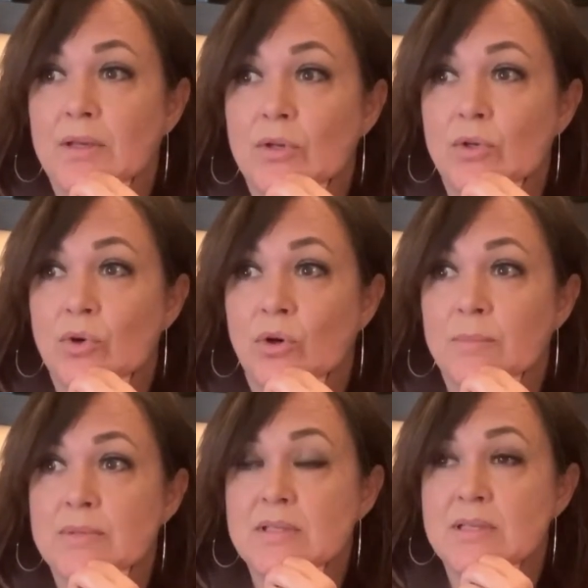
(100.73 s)

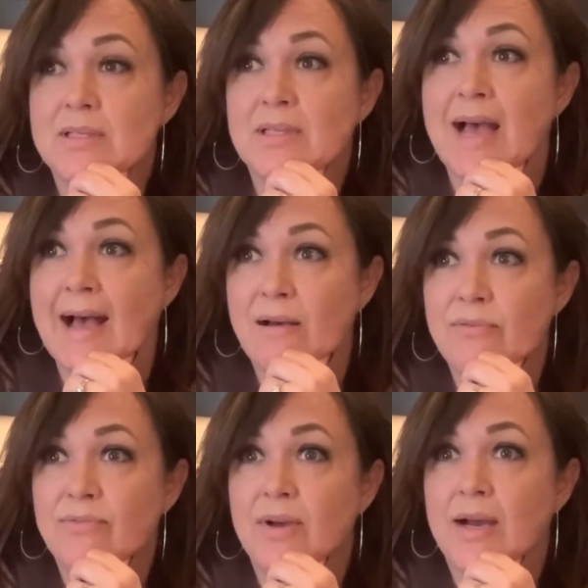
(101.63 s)
Norm's staff
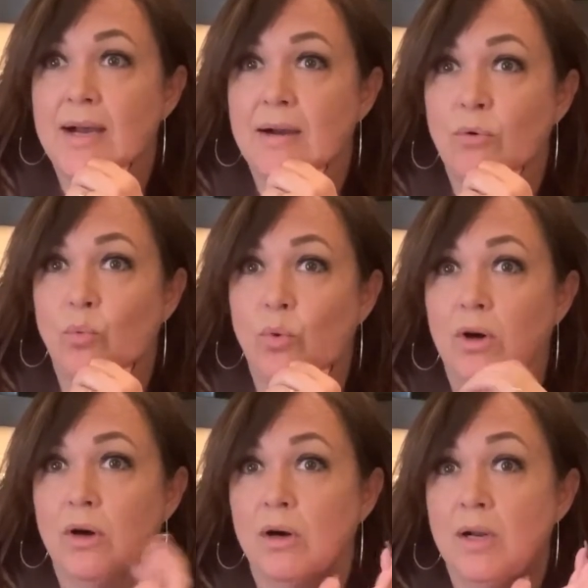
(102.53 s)

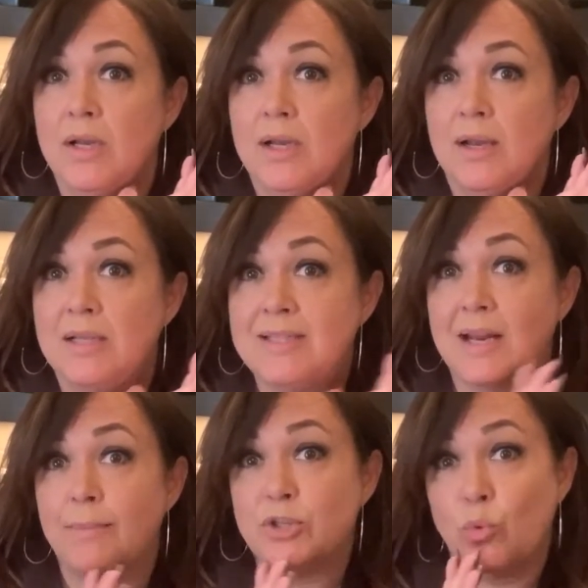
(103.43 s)
were set
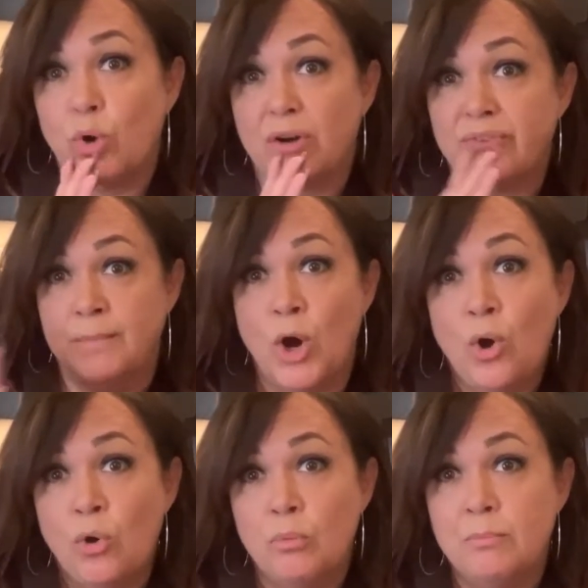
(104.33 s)
up to work from
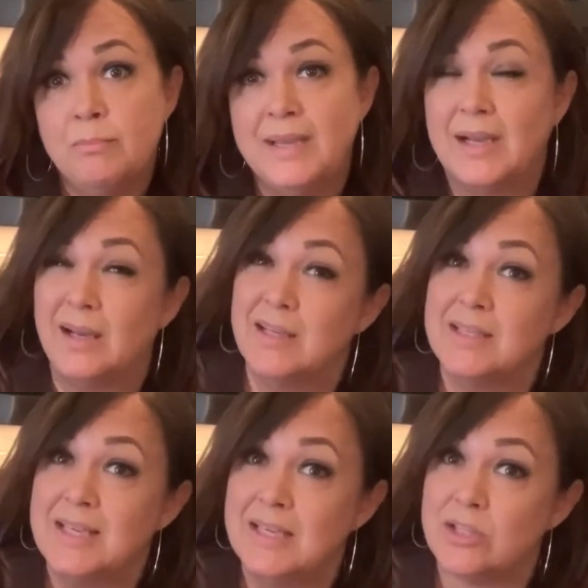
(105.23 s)
home,
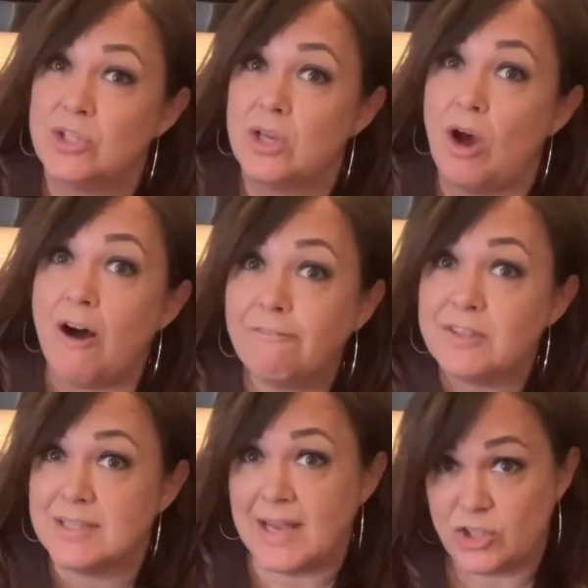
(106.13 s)
because his
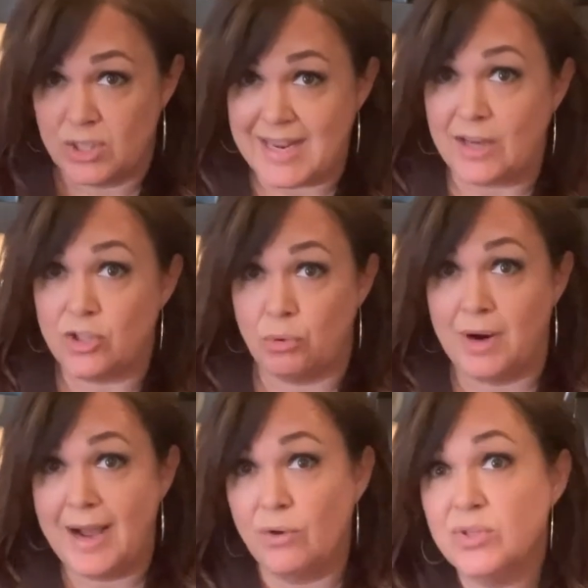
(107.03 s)
office is actually attached to our
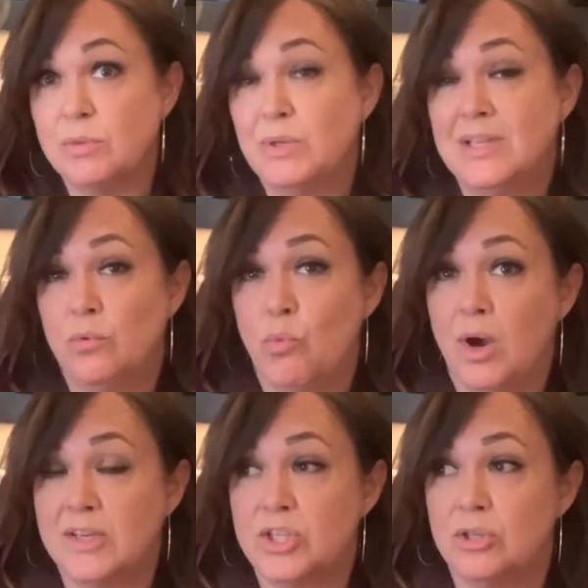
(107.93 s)
house and we didn't
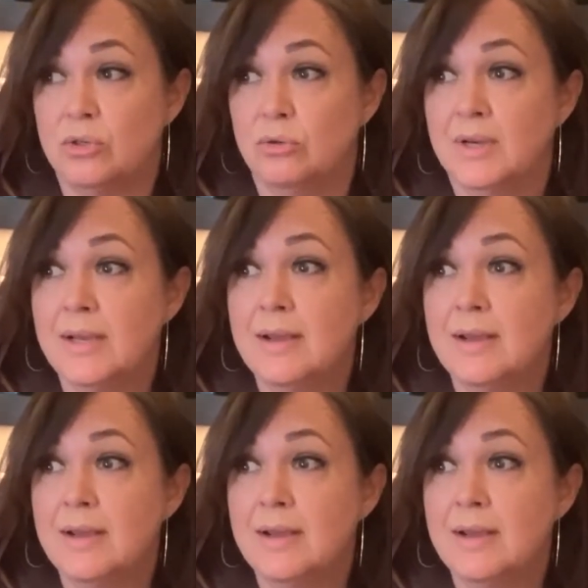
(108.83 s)
want to